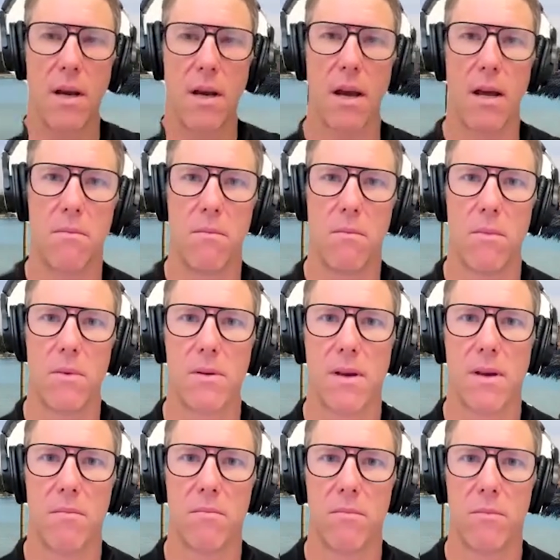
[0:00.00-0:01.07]
And
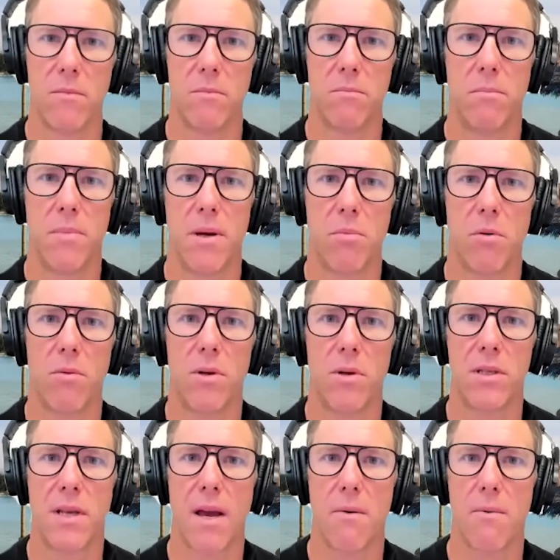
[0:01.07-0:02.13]
some people will
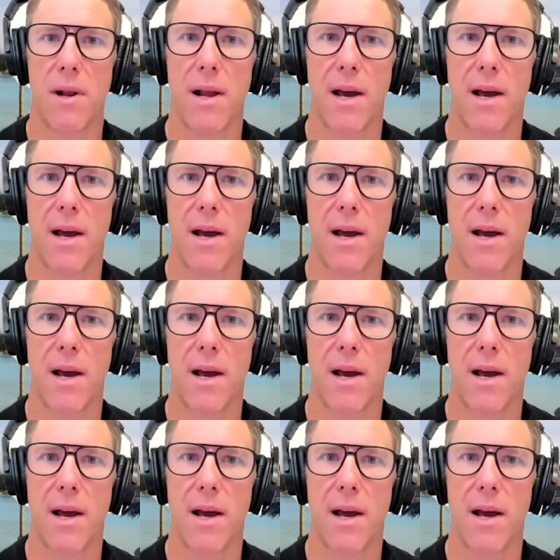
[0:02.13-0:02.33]
say, well,